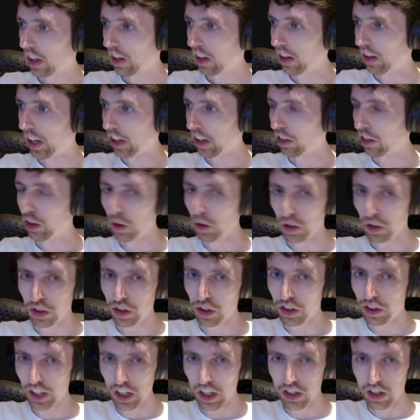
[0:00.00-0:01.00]
like, those
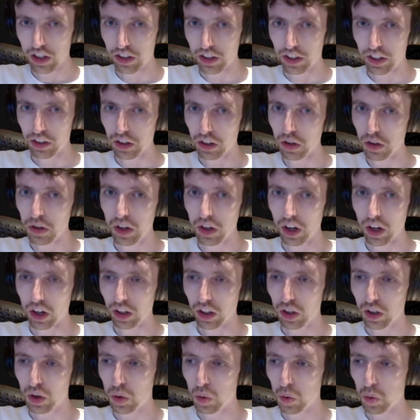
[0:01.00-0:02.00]
two things on their own
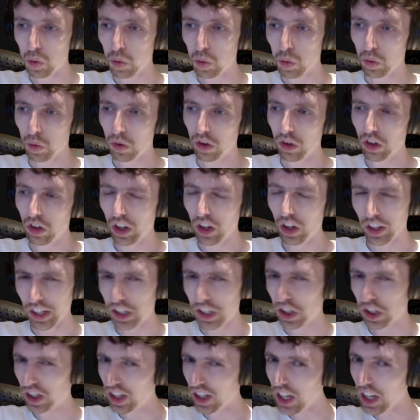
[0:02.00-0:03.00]
are not
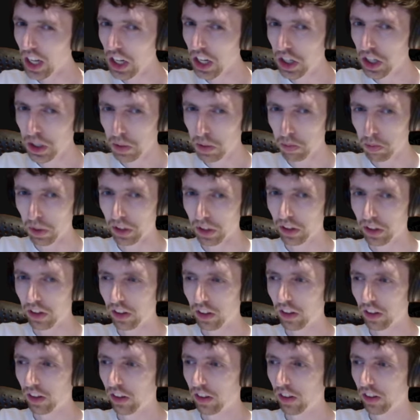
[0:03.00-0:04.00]
like niche, but
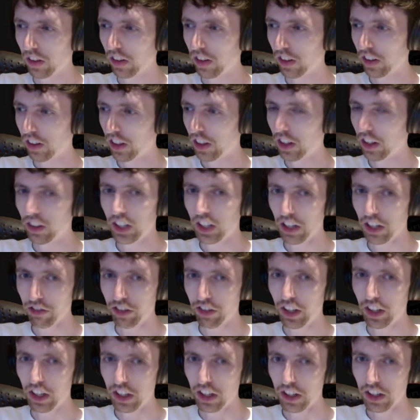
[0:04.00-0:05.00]
they're
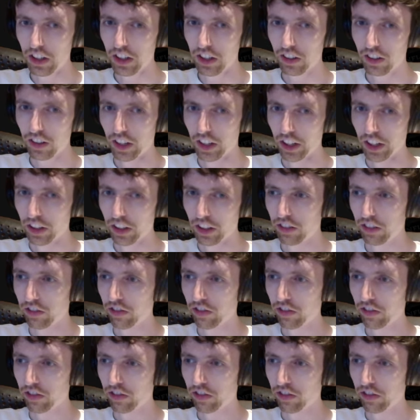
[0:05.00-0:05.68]
definitely like